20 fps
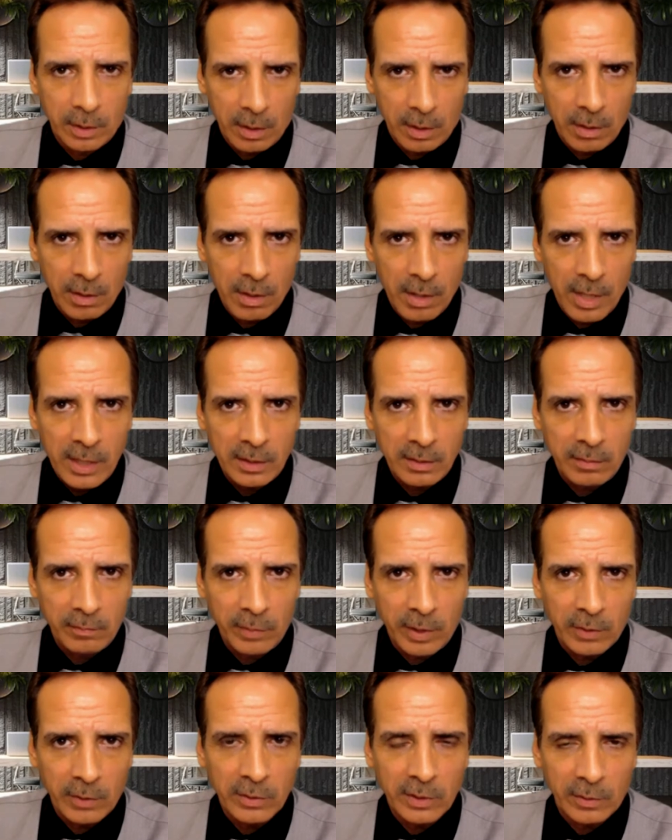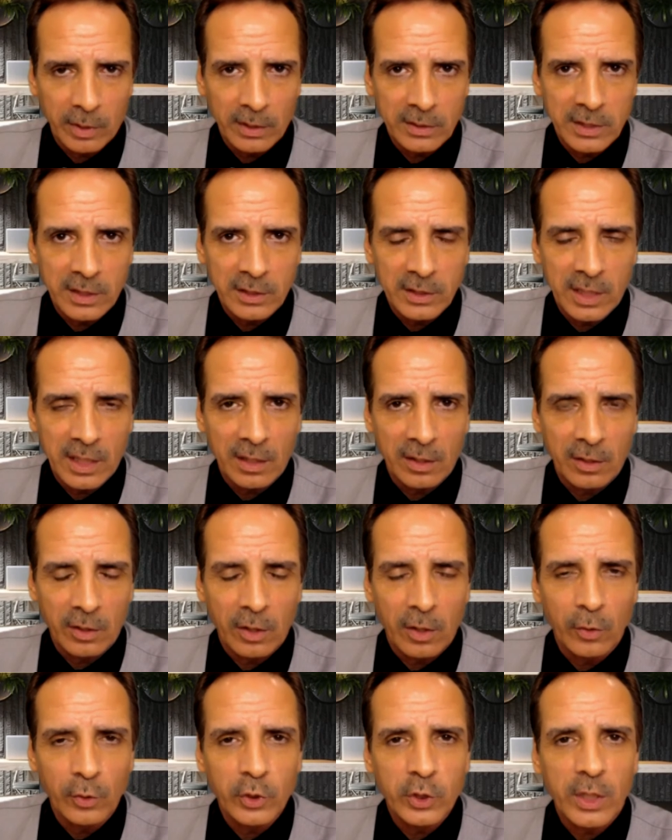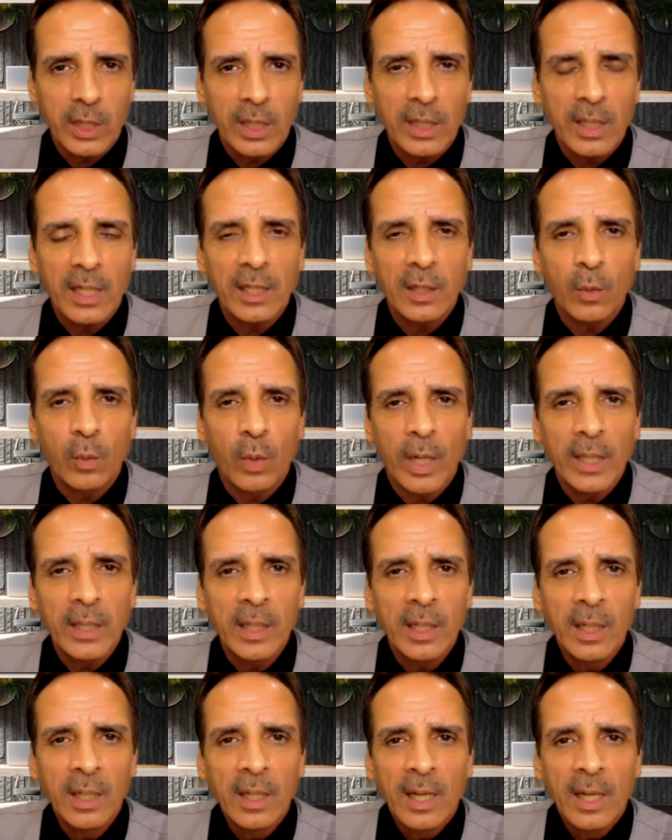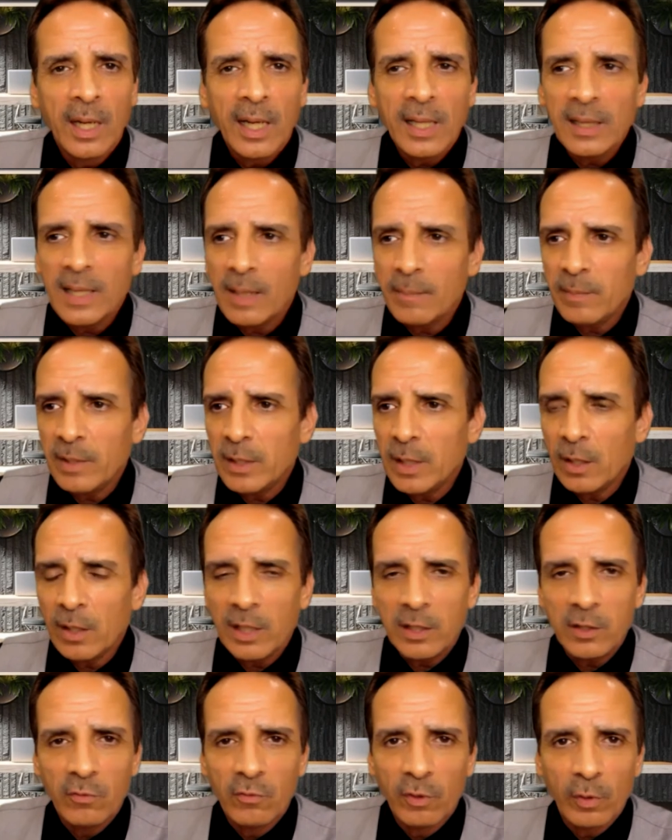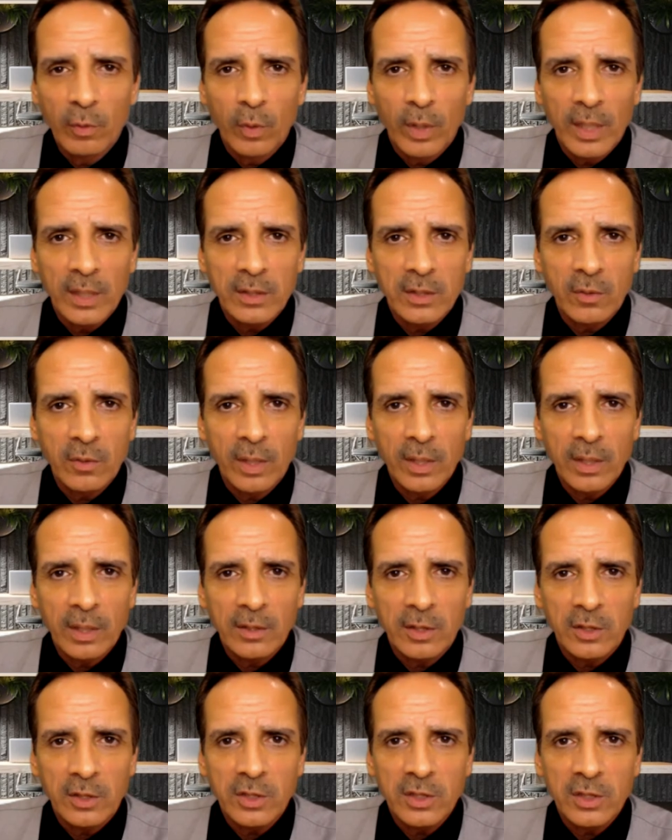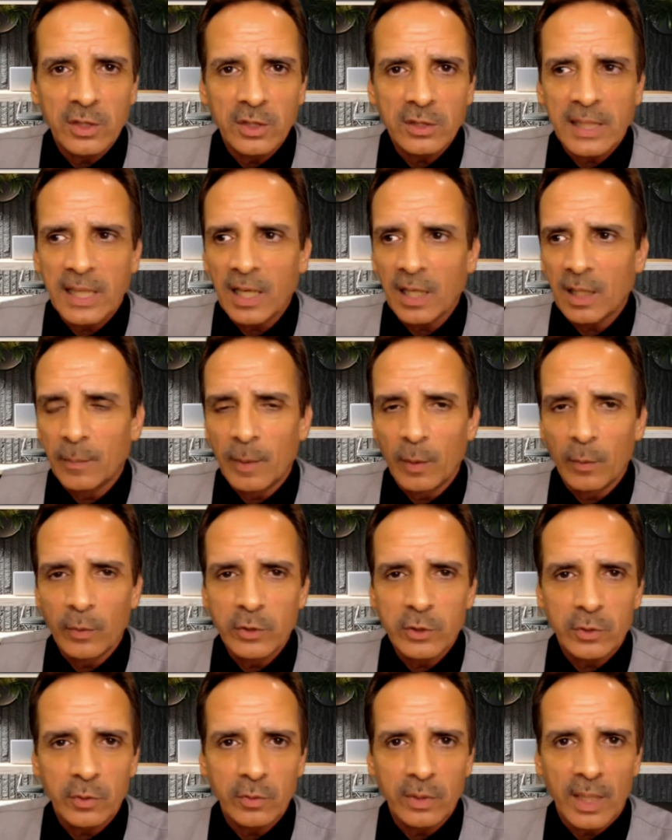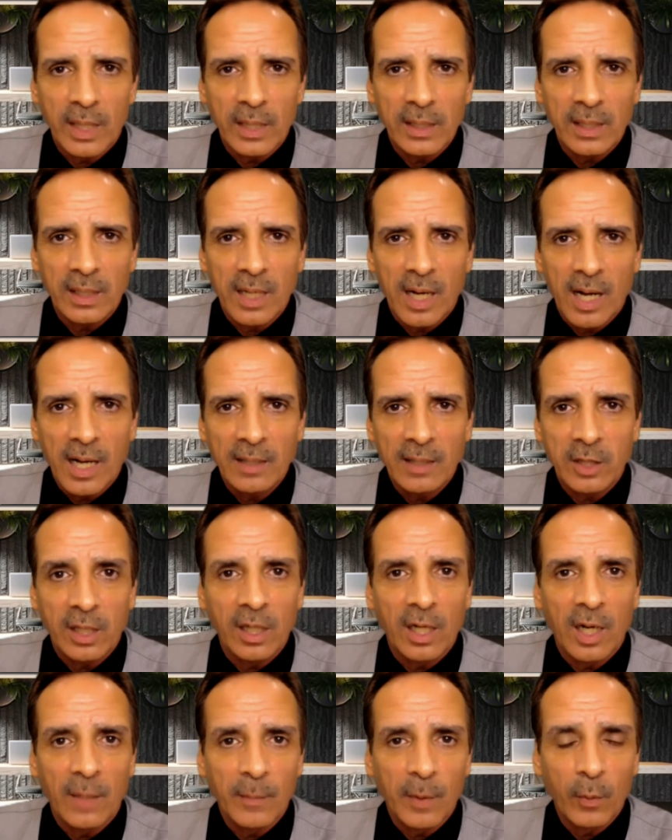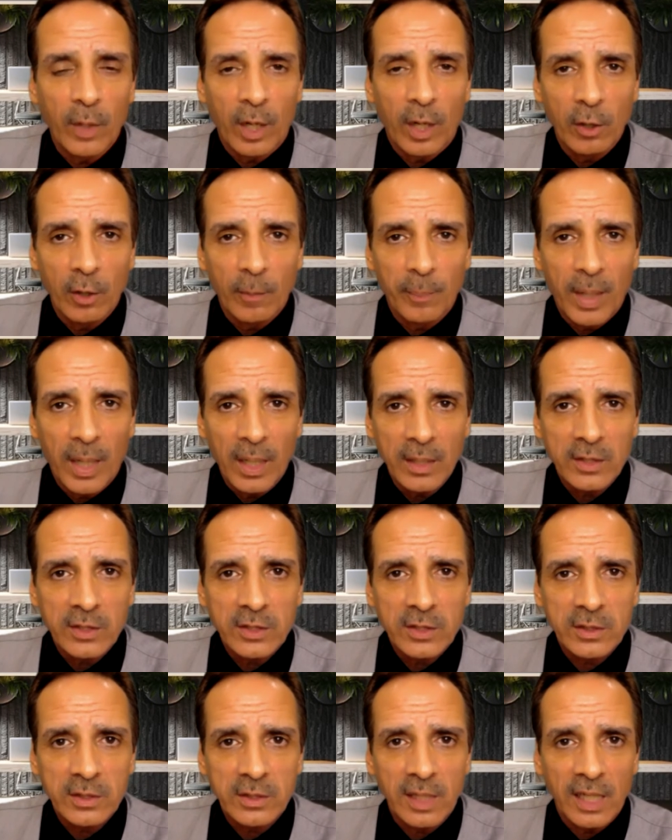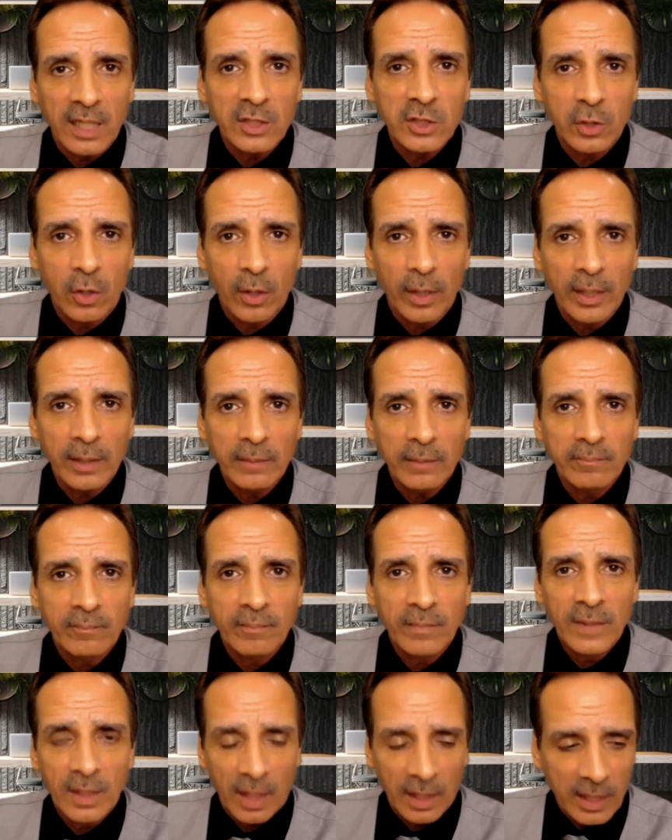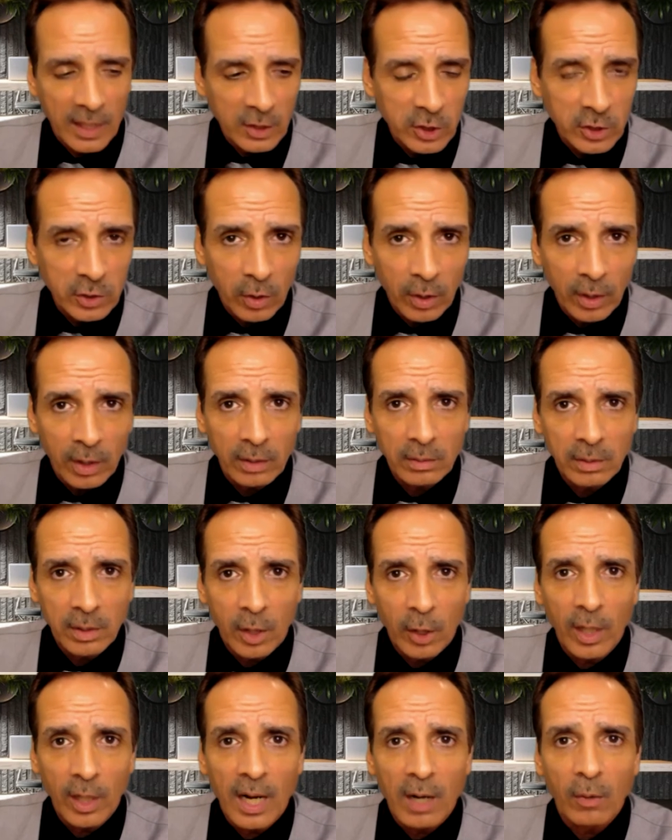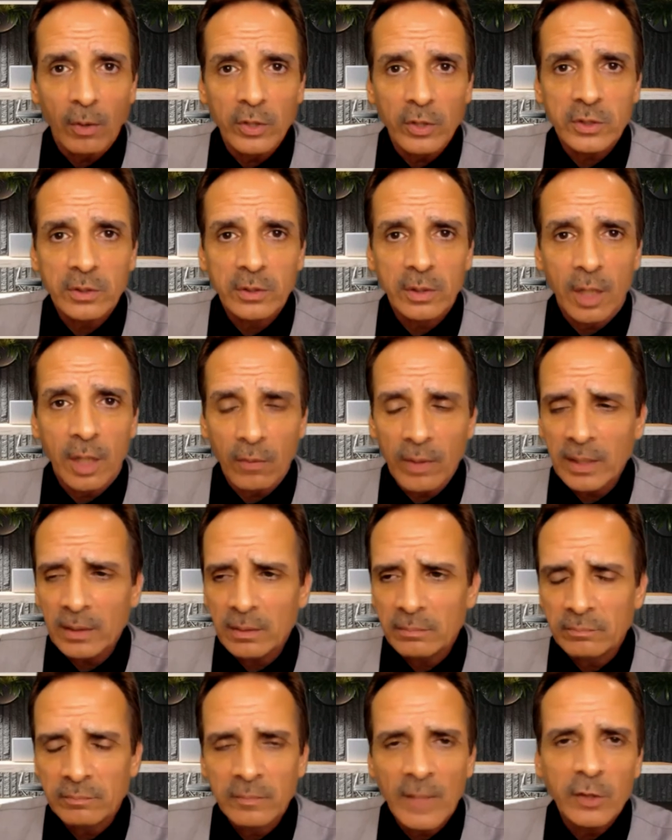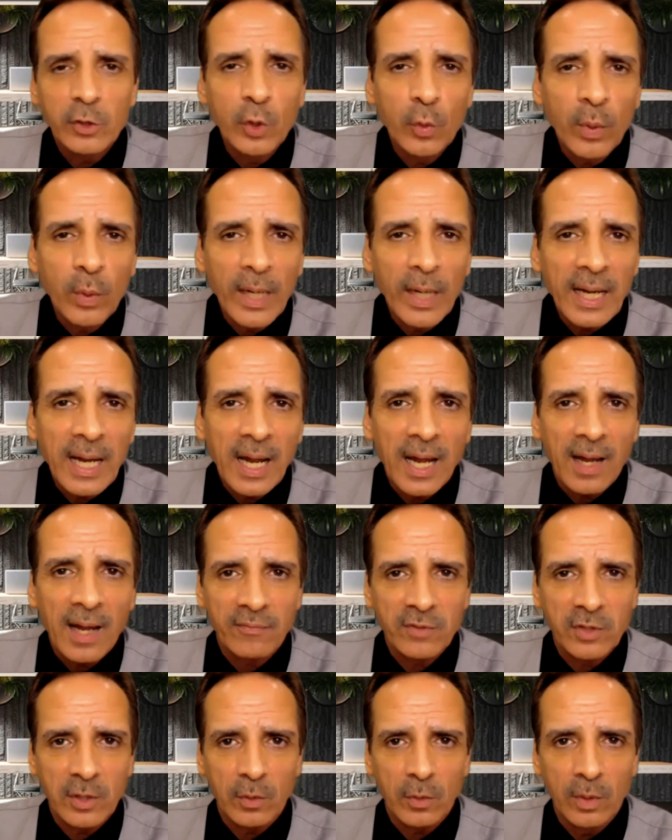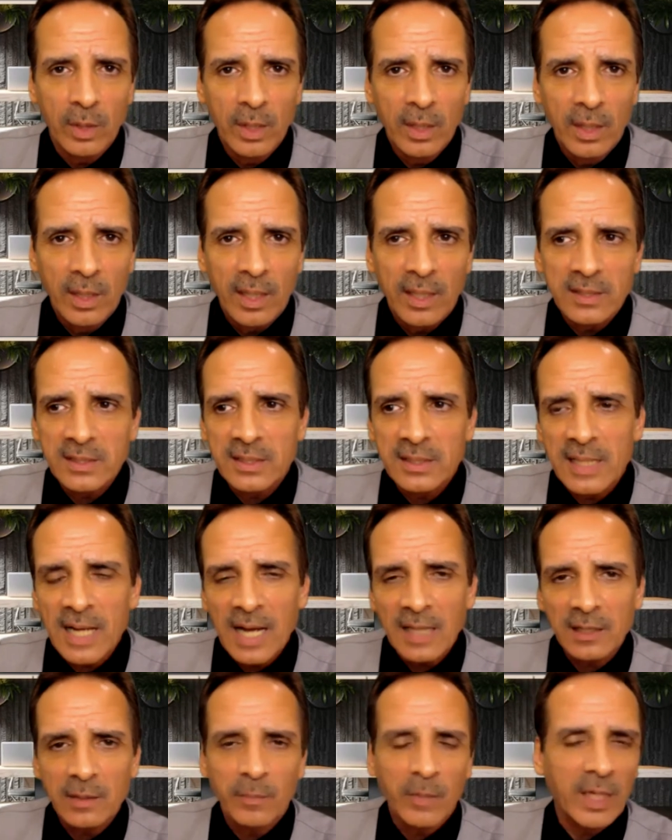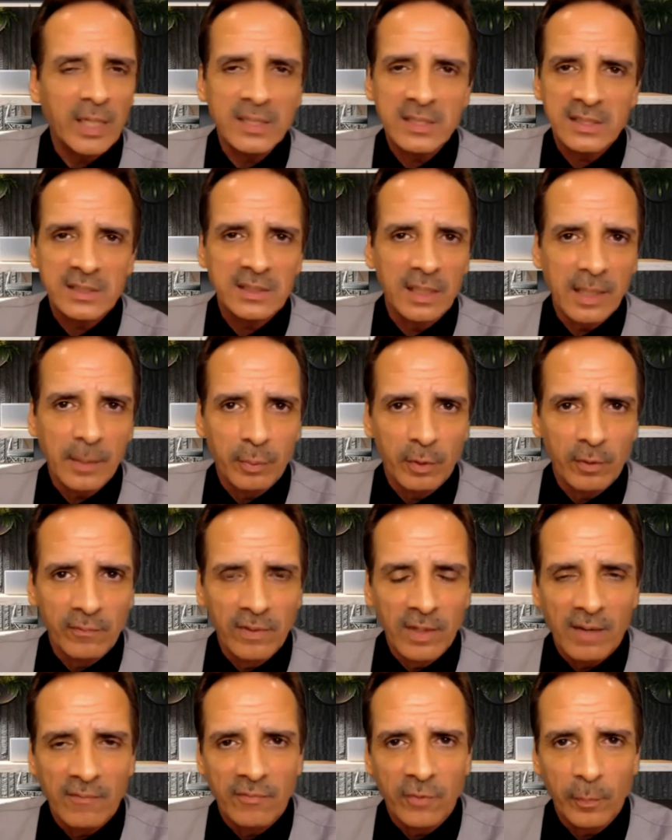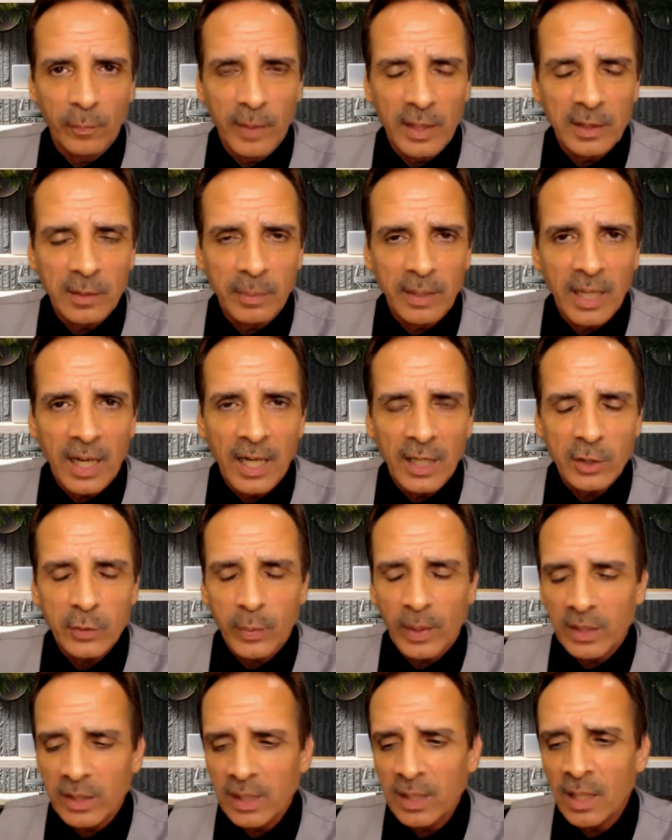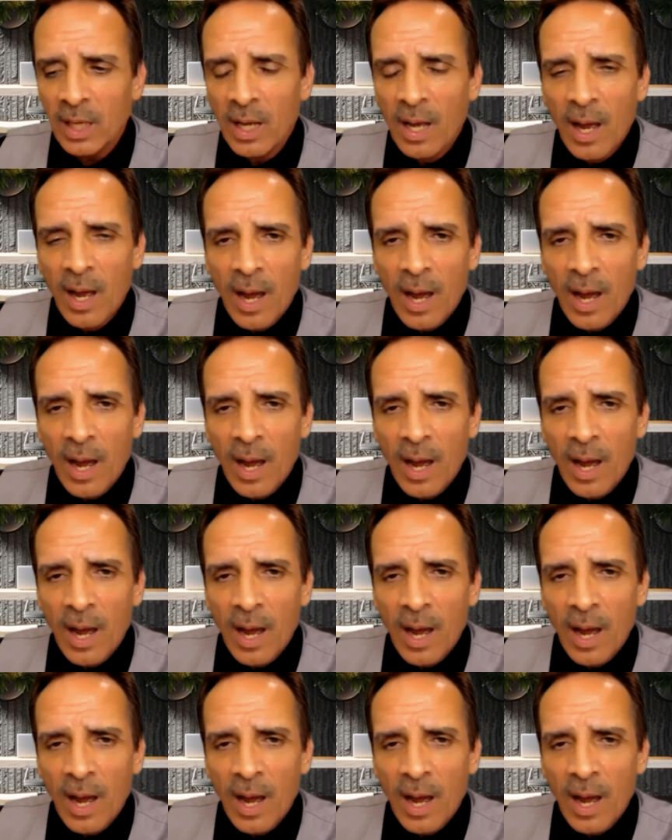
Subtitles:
All right? Because I'm going to teach you how to negotiate anyway. And let me know that you really want to do it. You just can't come up with $299. You can come up with $100 to get started. I'll get you started, $100. All right? I'll do what I have to. It's not the money. This is a labor of love for me, to be honest with you.